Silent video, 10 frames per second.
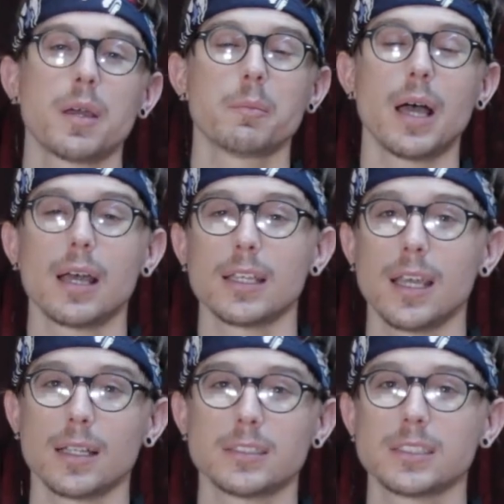my body
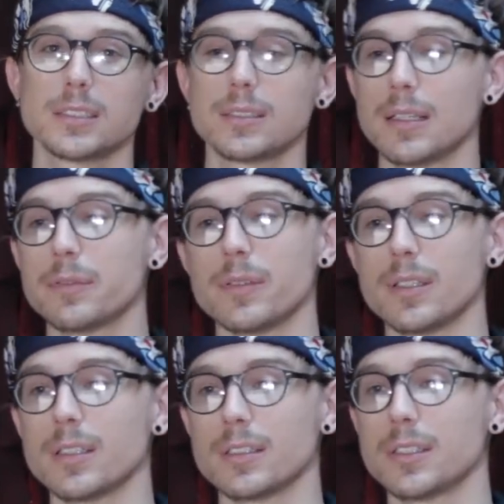had stiffened